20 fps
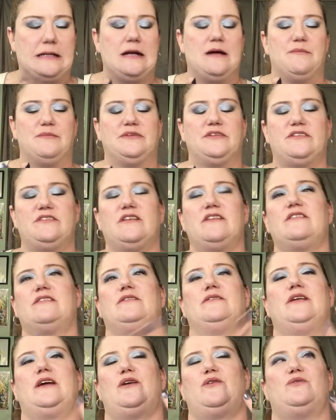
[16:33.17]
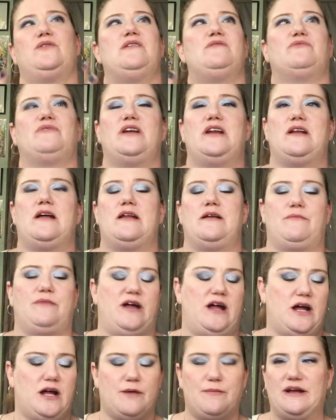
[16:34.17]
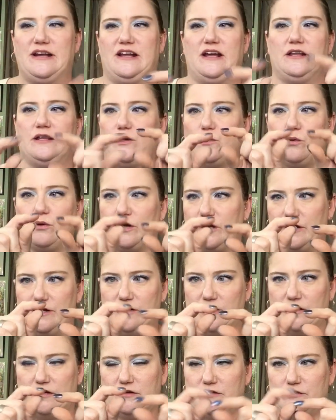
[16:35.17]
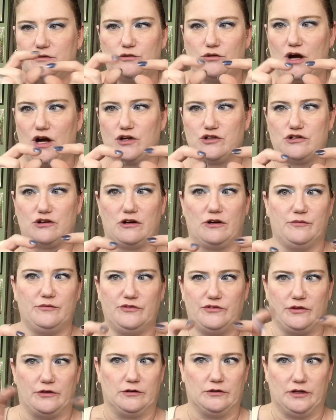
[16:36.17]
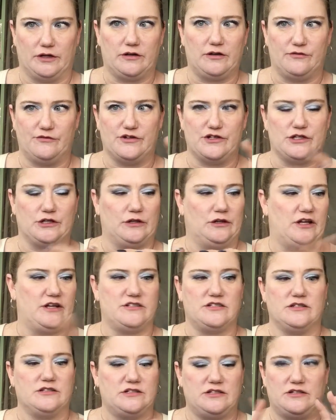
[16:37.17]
But the Ducks are like, right, anyway, I got my dad like Oregon Duck Croc charms that are like officially licensed.